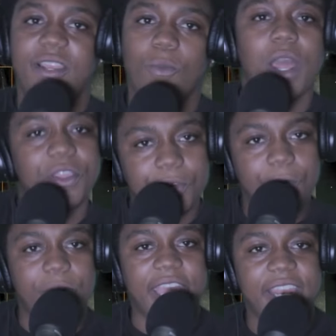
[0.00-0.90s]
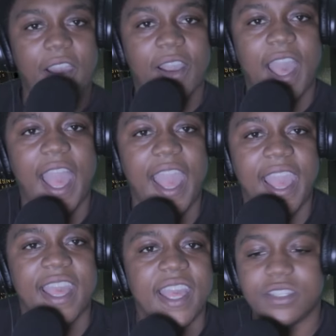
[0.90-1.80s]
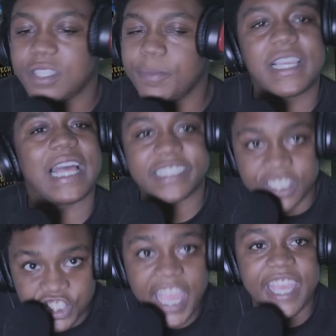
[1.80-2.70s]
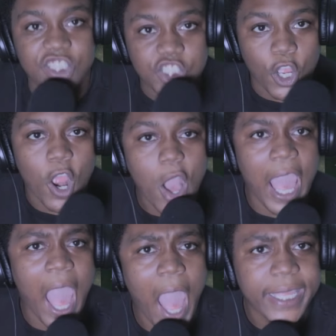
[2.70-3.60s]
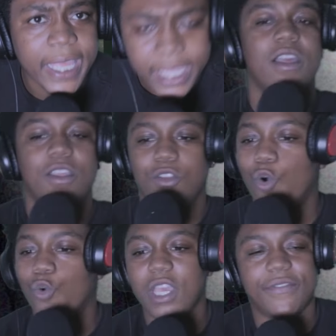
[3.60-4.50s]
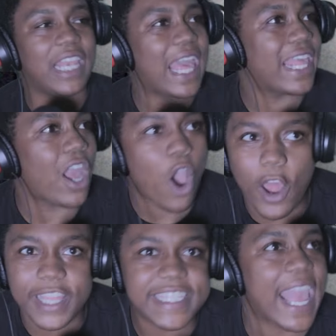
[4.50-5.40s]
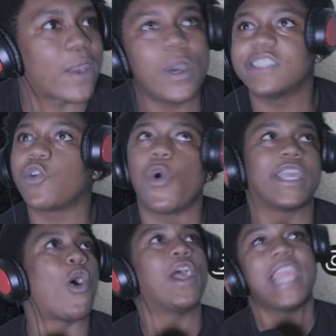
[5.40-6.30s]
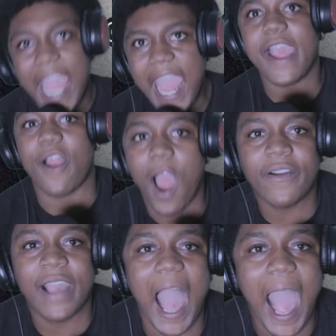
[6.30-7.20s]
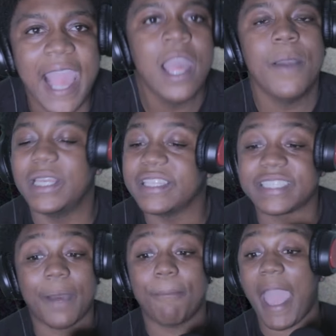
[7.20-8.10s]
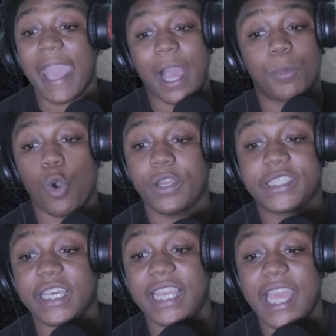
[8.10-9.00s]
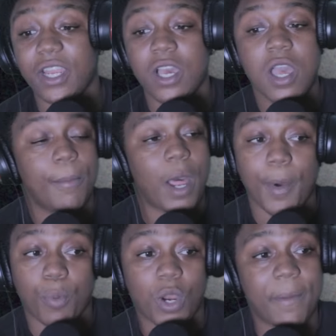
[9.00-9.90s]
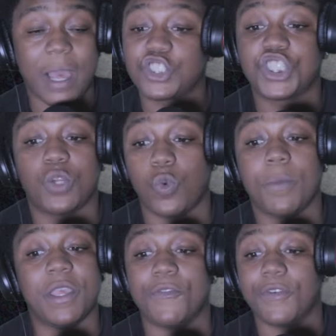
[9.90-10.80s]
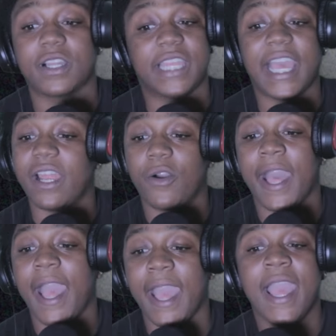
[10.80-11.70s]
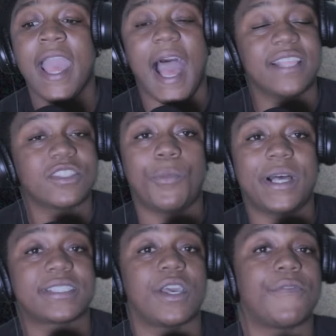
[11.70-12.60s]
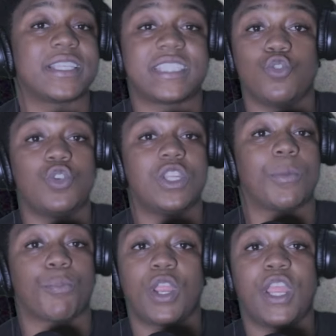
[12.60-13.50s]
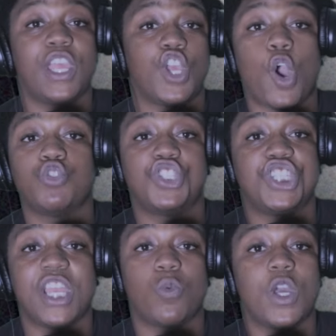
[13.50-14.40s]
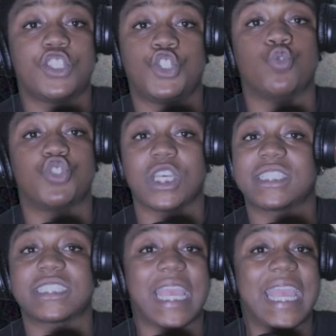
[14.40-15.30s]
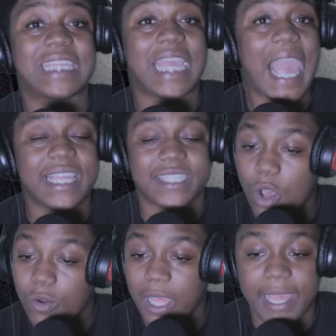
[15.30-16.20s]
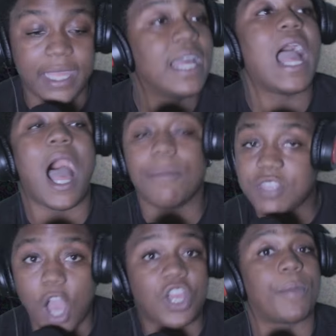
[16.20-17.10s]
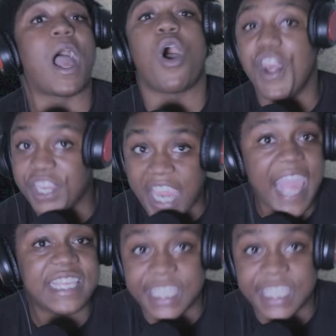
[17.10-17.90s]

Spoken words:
why do you do that? Okay. Something got to change, sir, okay? You gonna give a lady a heart attack? What is going on here, okay? But listen, I'm back. I'm going to Atlanta, but I'm gonna bring my shit with me. Fuck that, okay? I told myself, I said, you need to bring your shit with you just in case, okay? I'm talking about in case.